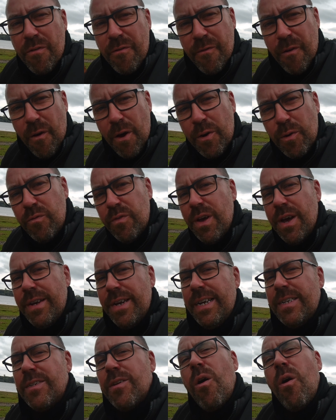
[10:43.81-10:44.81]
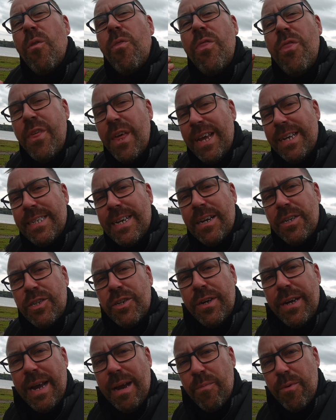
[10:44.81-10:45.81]
my final verdict on this
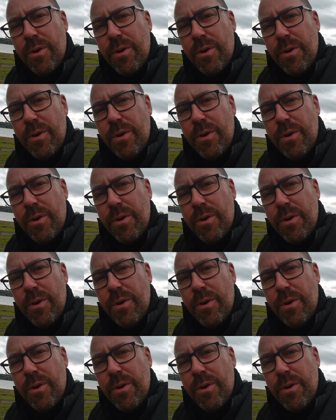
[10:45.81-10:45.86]
action